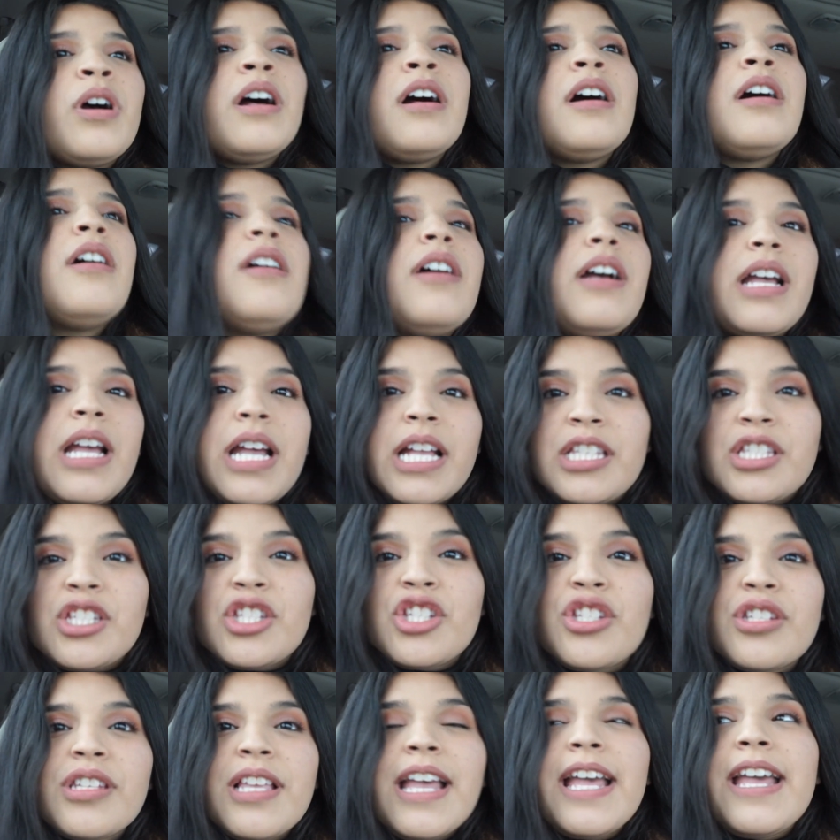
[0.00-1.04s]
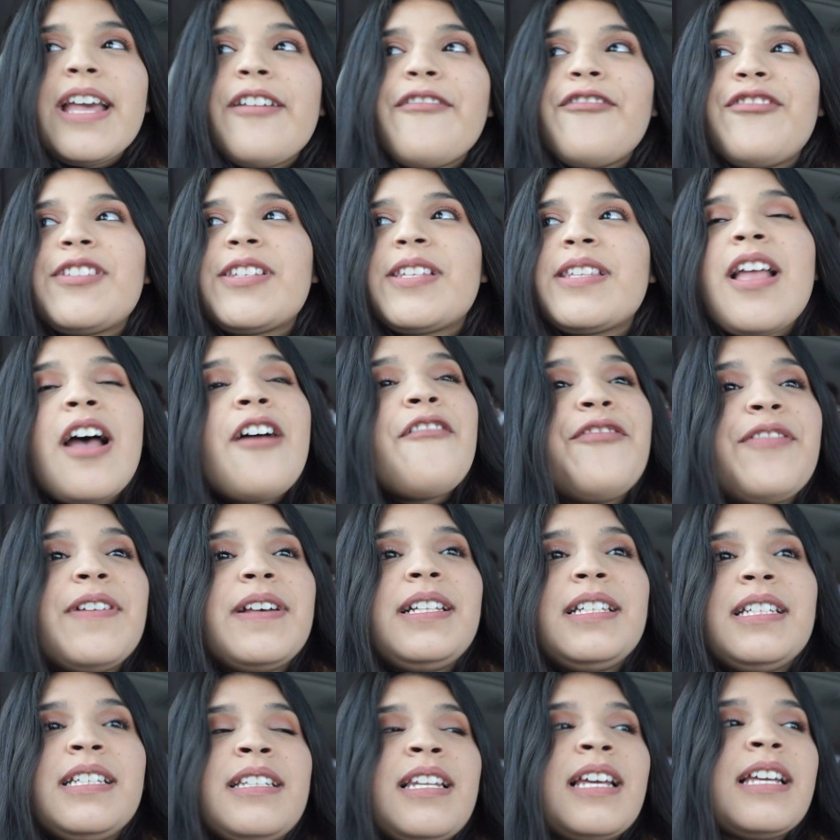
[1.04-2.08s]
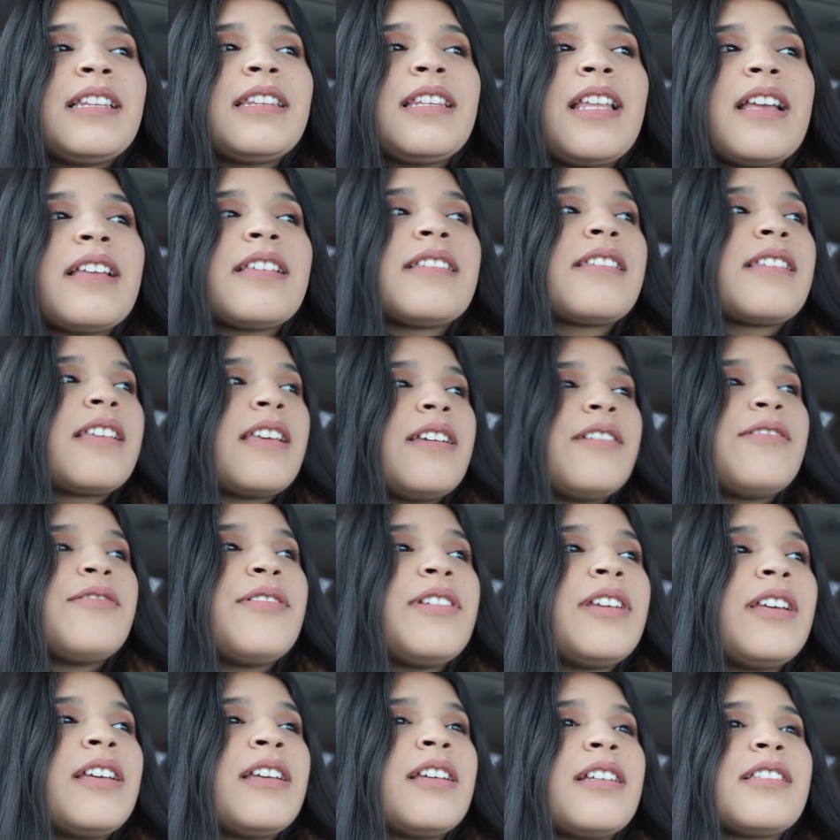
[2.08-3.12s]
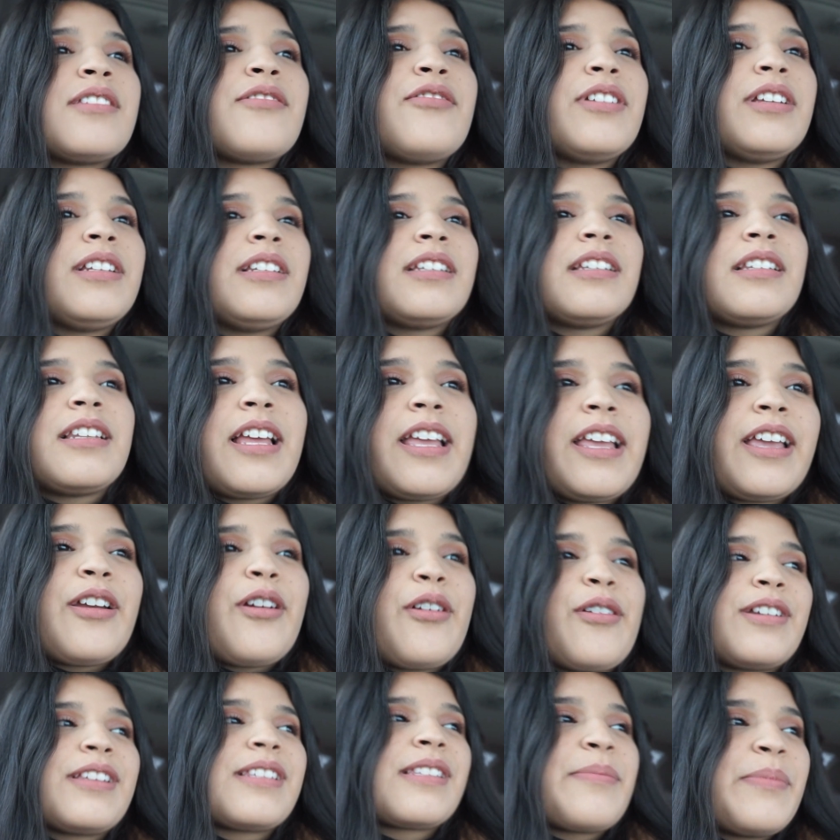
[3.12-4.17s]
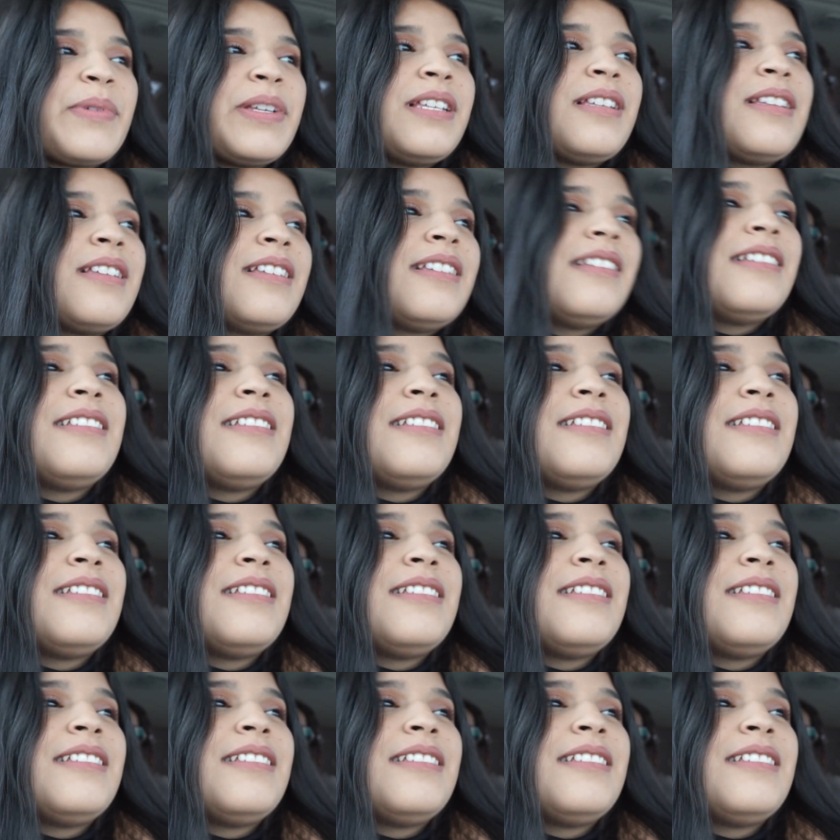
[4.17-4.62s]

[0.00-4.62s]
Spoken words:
Well, it's not feeling like Thanksgiving, it's feeling like Christmas.